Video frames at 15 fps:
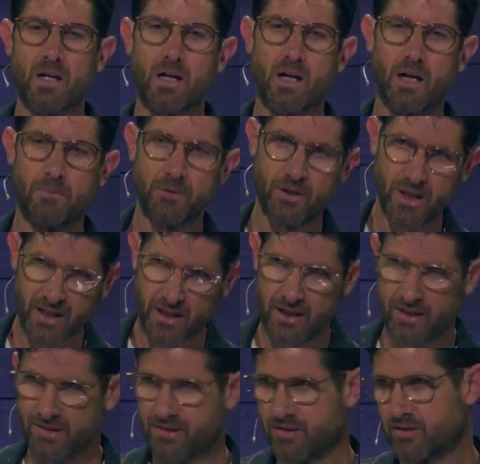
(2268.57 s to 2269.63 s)
you're not going to
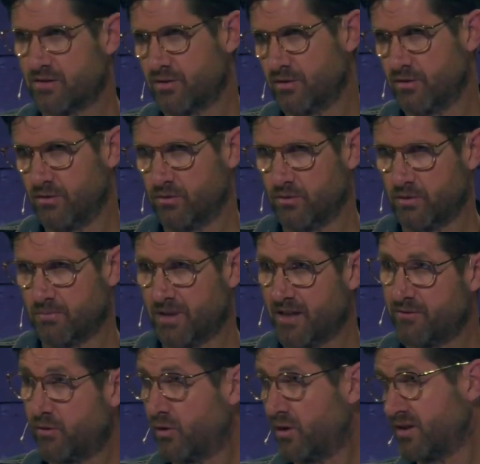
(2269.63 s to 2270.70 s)
listen to my
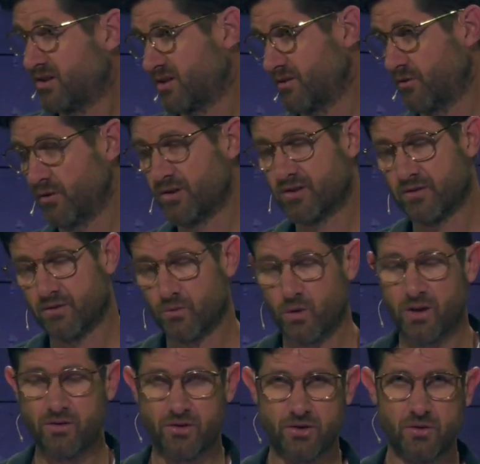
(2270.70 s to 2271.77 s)
voice, the voice of the
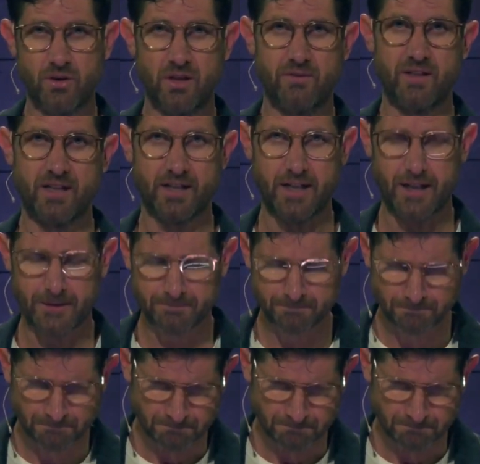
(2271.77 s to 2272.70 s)
one true living God.